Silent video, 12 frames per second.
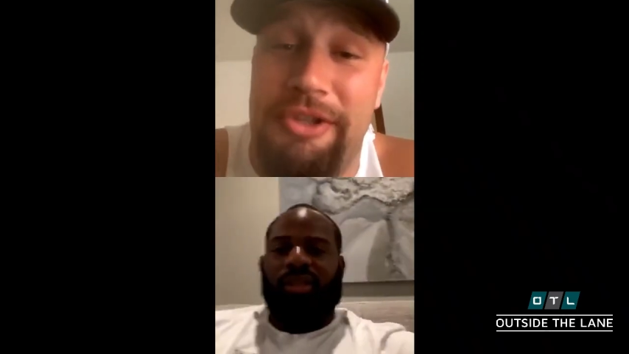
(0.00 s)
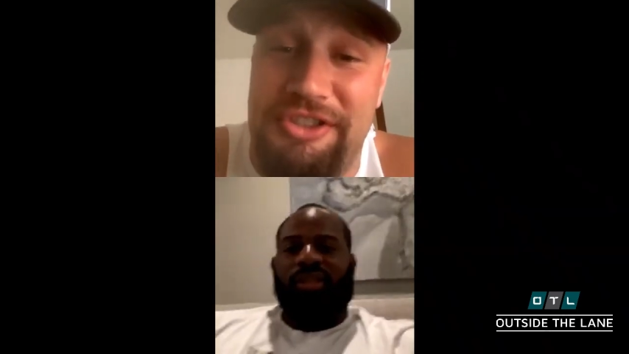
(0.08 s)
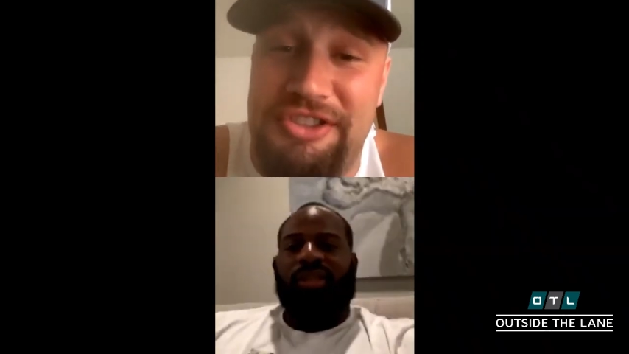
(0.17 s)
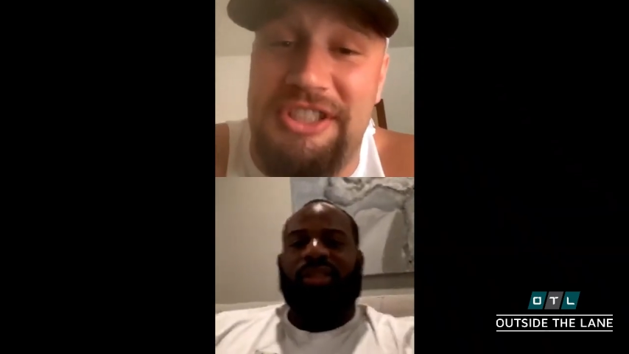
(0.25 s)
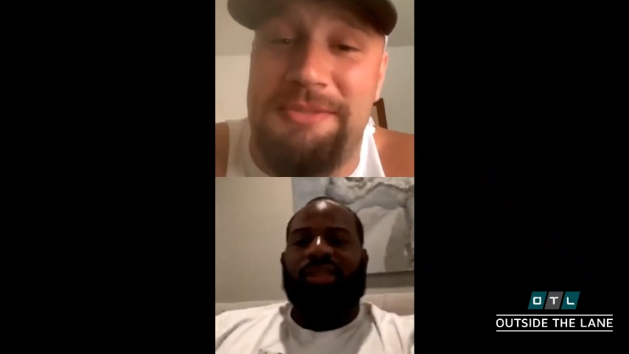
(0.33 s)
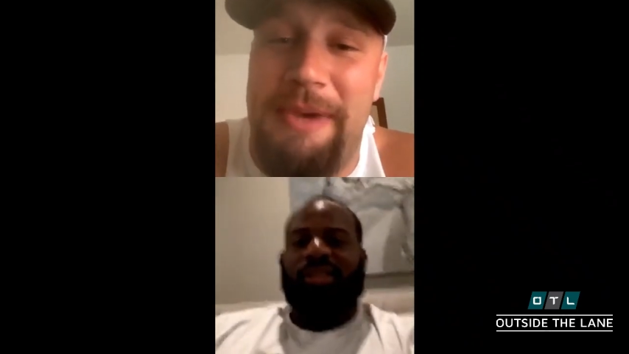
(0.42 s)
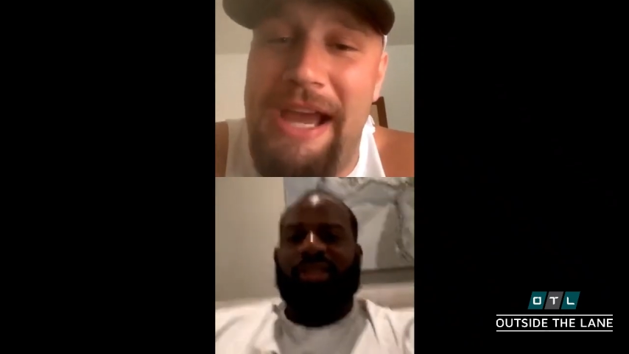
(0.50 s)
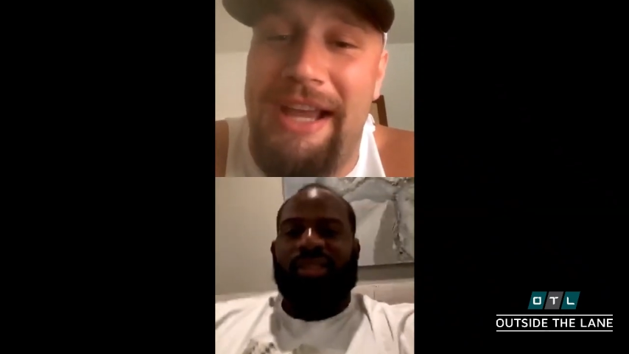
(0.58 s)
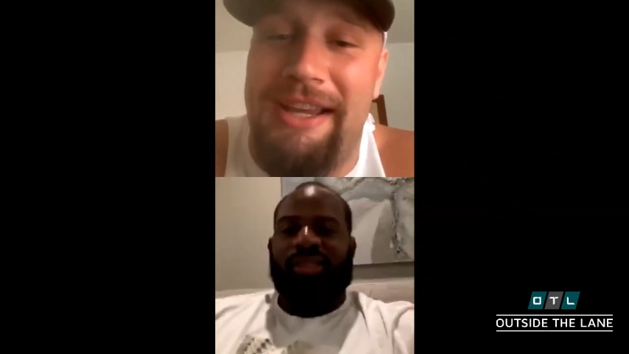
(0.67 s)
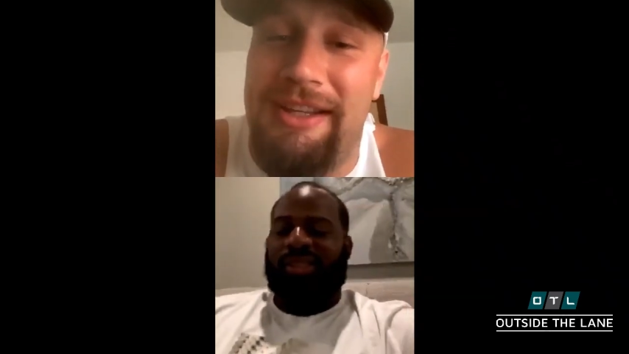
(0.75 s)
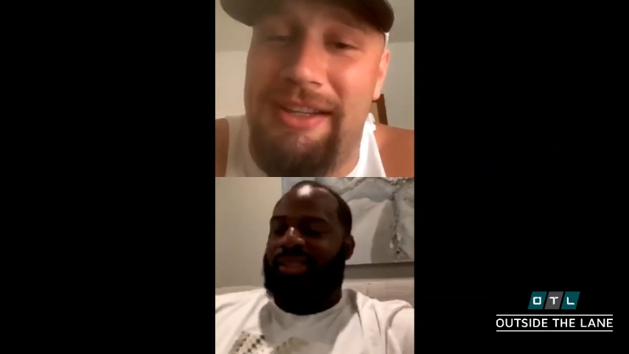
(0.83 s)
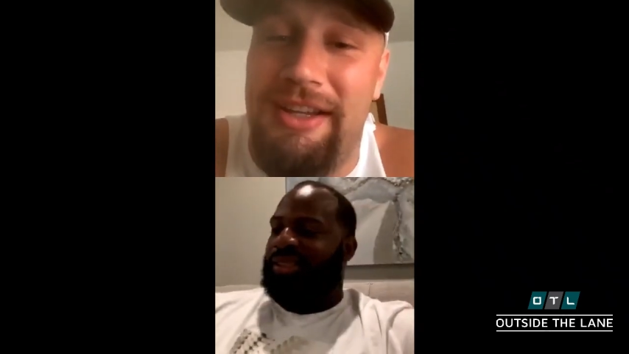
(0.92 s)
Speaker 1: with a six
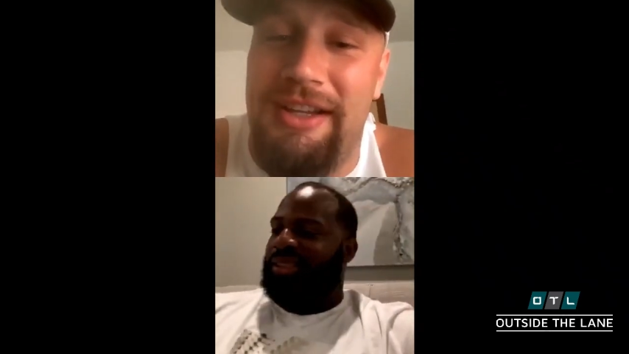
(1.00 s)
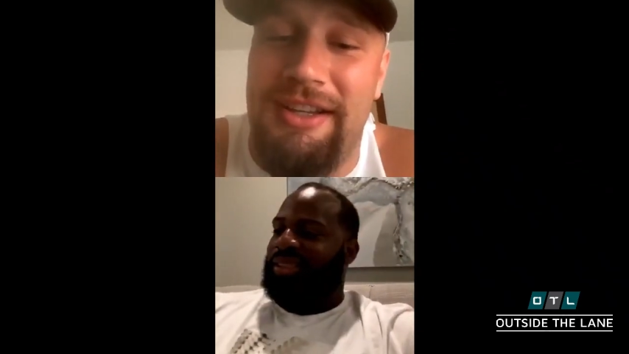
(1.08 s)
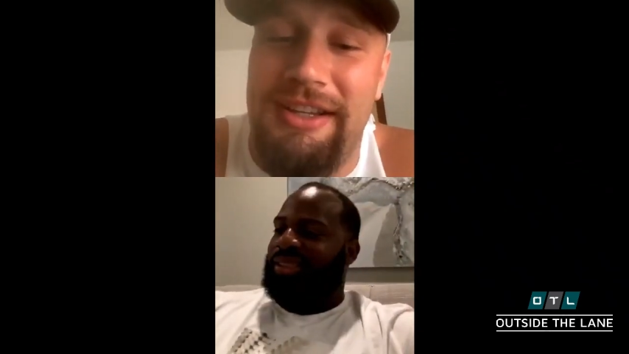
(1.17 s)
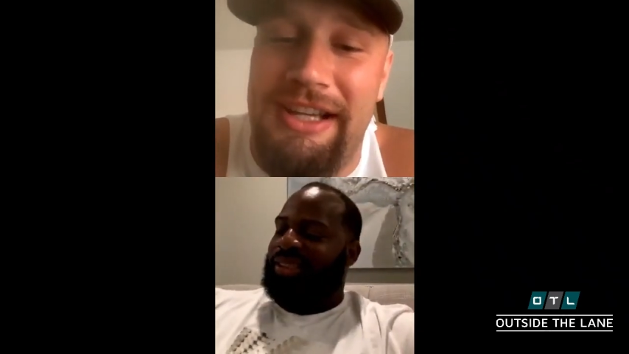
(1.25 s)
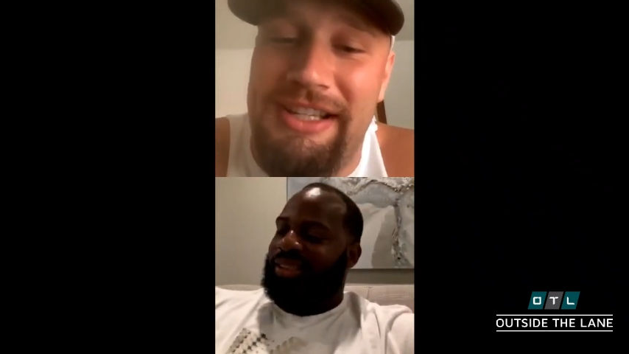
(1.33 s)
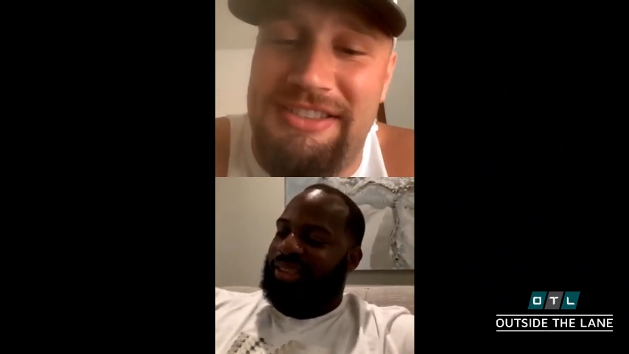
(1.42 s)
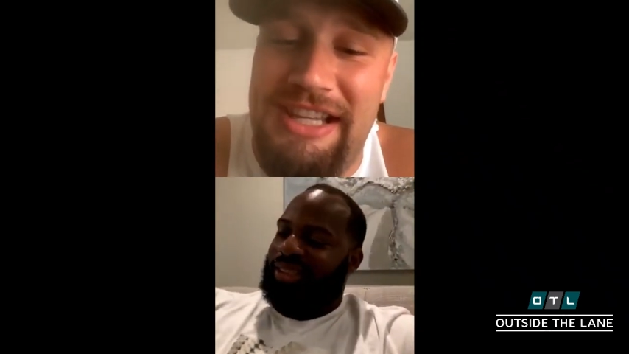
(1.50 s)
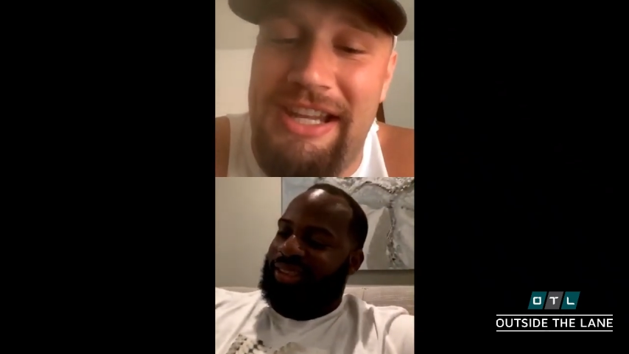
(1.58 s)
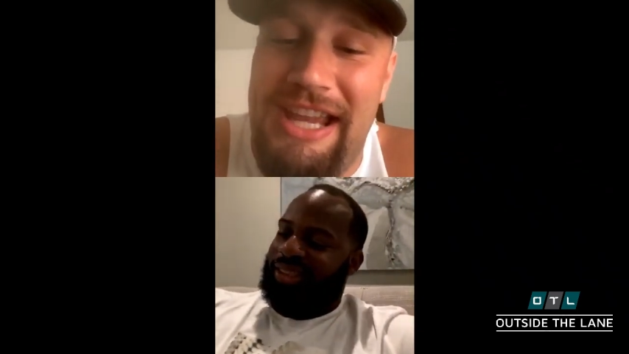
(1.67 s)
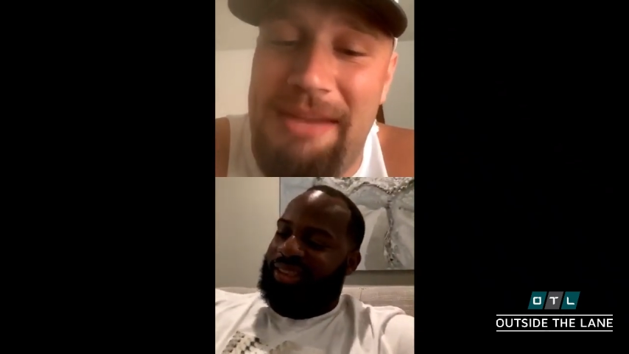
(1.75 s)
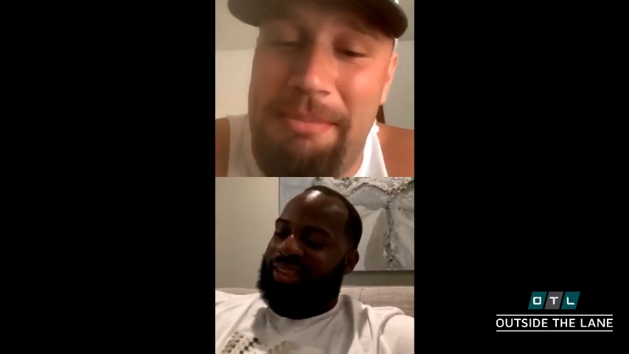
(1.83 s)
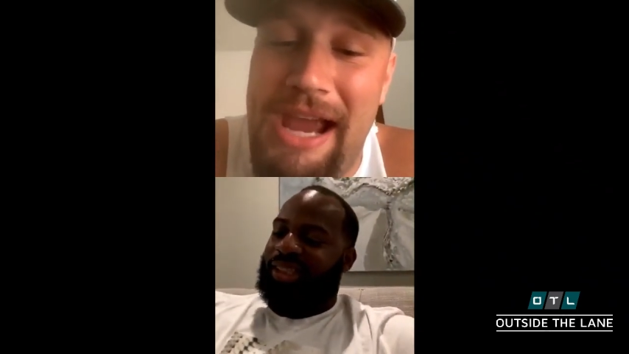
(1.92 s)
pack, and, uh, and he said
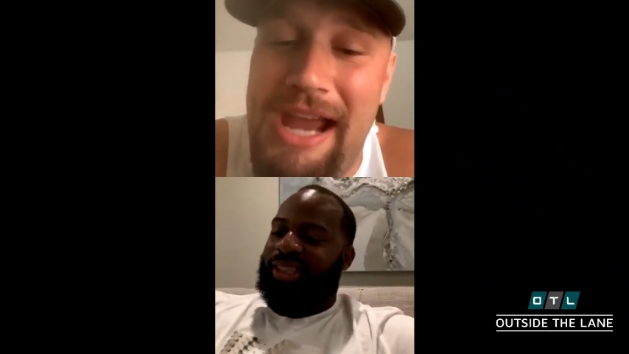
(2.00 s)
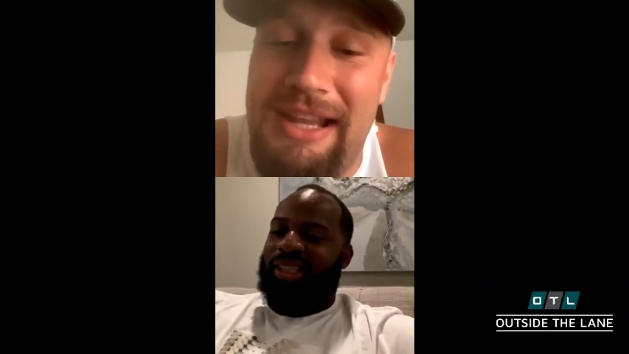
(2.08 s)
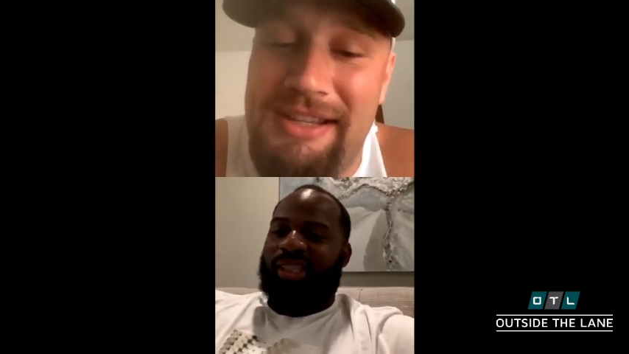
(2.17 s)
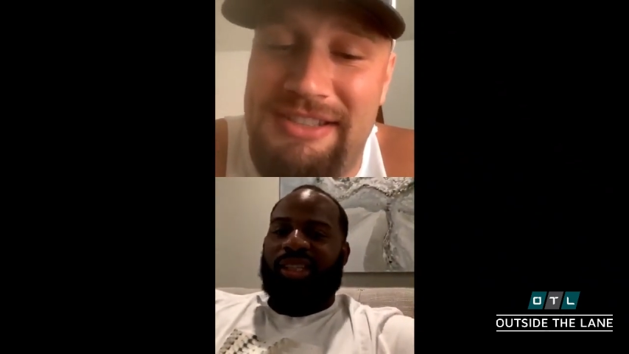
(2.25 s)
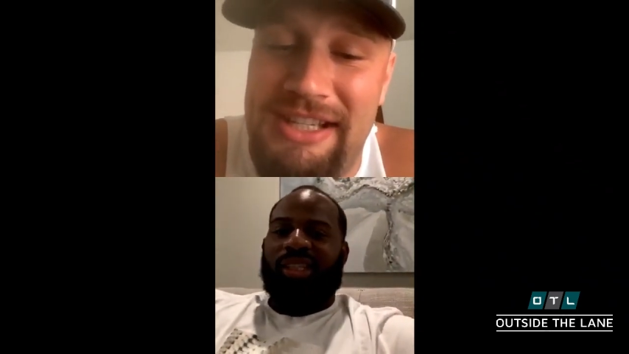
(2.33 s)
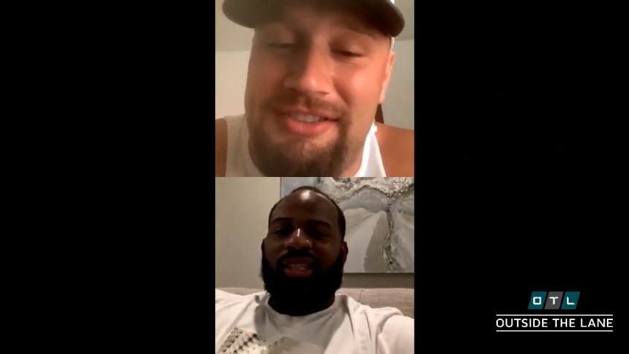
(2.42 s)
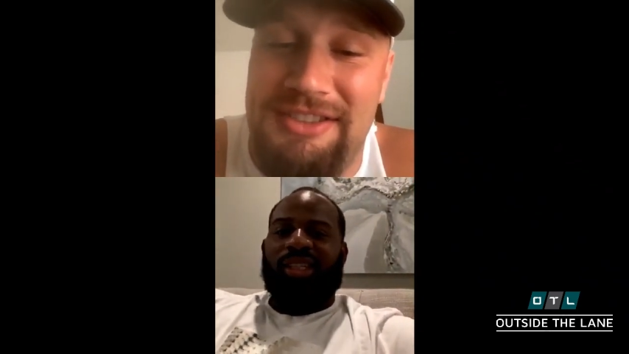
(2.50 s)
he had bad